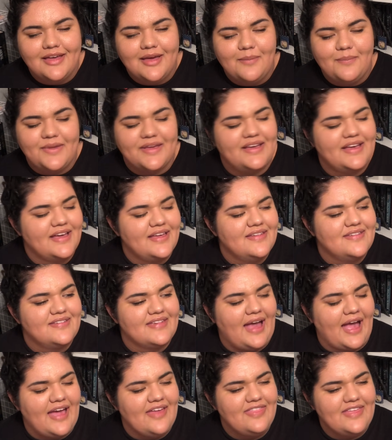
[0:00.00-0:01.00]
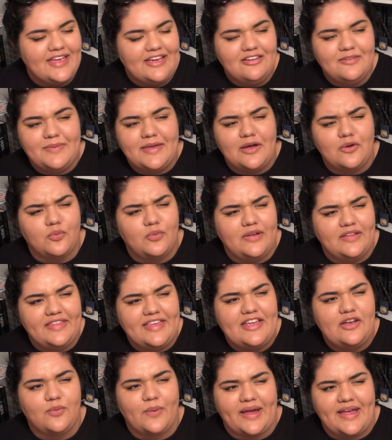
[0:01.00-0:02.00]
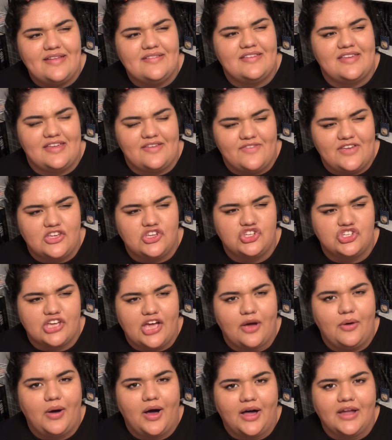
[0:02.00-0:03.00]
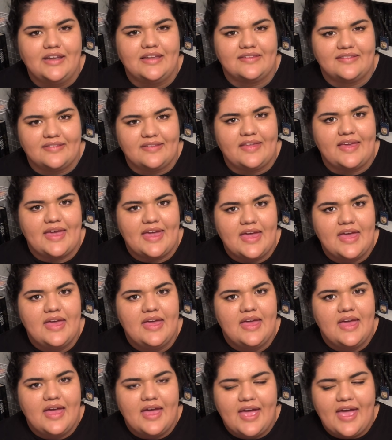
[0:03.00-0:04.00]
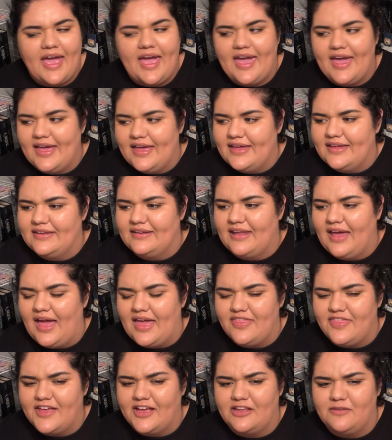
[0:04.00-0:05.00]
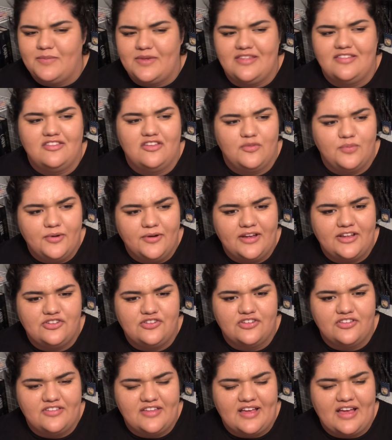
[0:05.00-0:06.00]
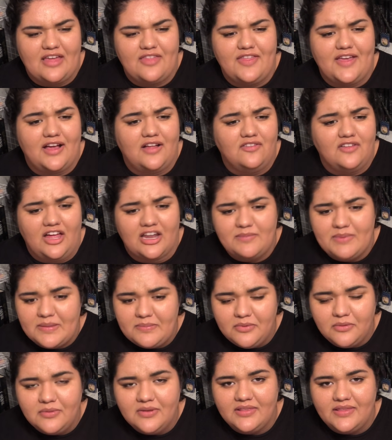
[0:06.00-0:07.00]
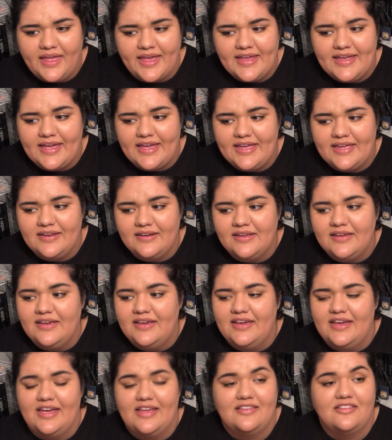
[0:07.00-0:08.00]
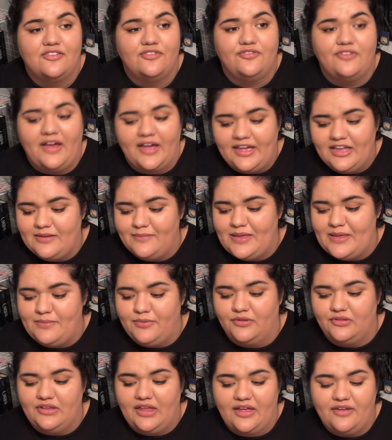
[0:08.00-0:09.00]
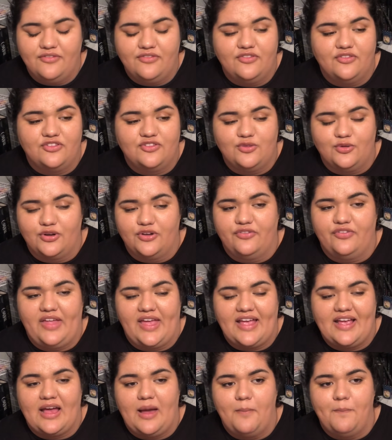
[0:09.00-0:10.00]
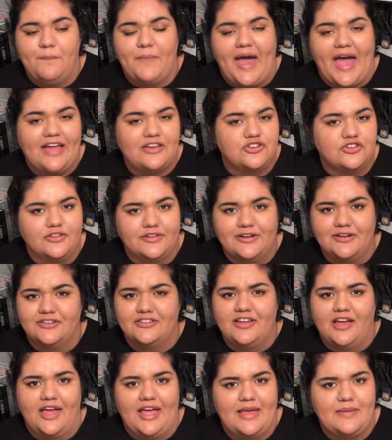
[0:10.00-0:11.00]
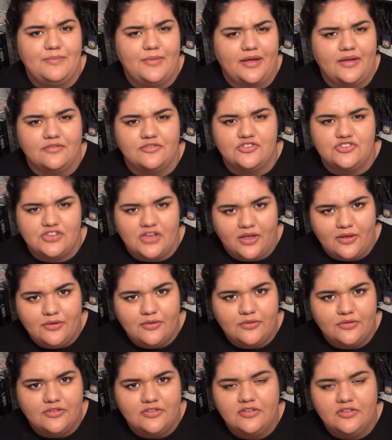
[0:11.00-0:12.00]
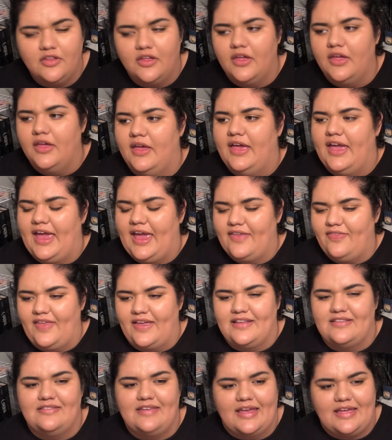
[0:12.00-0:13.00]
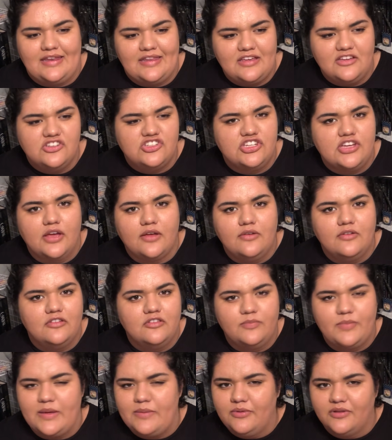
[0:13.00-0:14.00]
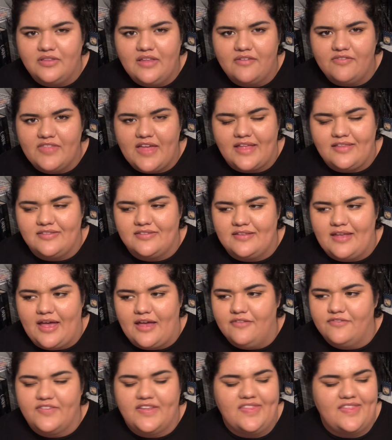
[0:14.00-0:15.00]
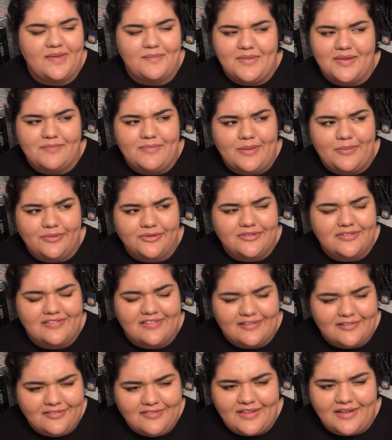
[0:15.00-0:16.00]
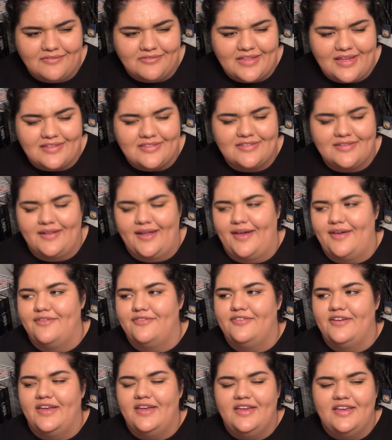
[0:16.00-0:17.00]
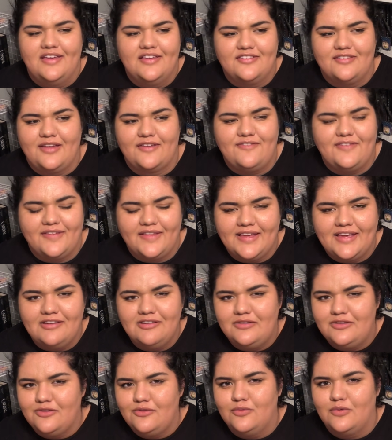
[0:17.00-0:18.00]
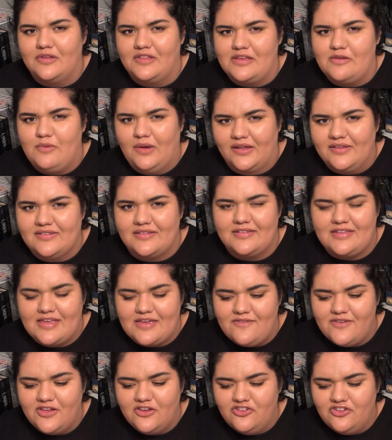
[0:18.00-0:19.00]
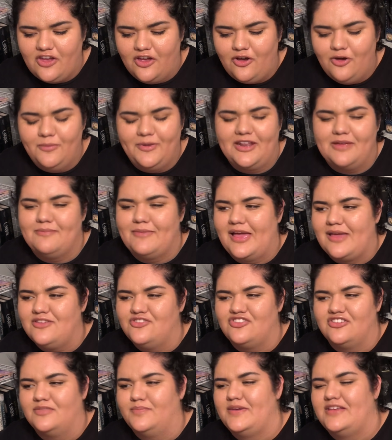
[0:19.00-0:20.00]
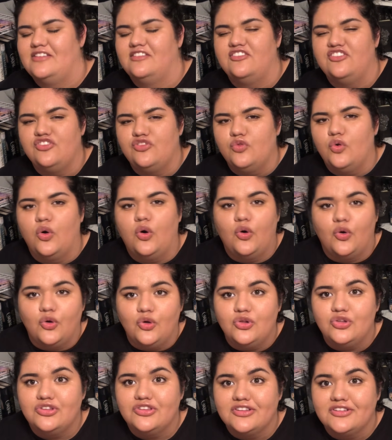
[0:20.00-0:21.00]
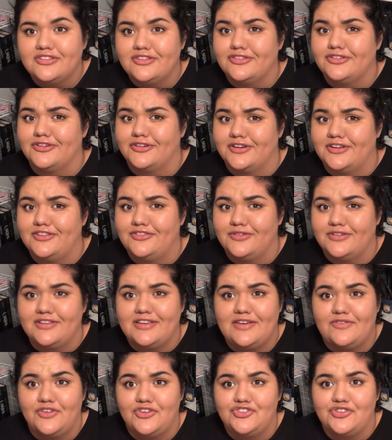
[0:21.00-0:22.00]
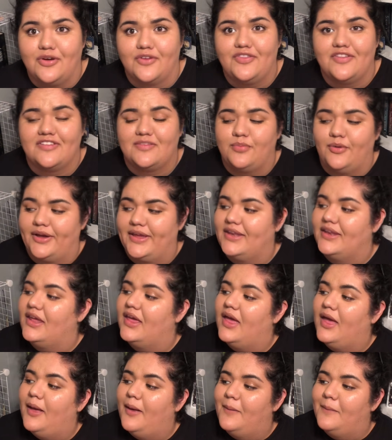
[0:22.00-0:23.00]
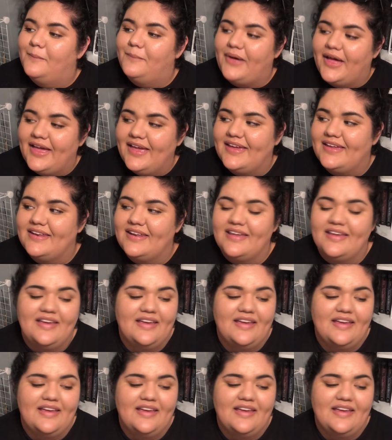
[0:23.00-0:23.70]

because I think it'd be a really great TV show, honestly and I think it'd be super interesting. I think a lot of people would like it. It's fun. People love sort of like bachelor type of shows and like dating shows. People love that stuff. I, I mean, people still love that stuff. So I feel like it'd do really well as a TV show, but it might just be too old to turn into a TV show at this point. But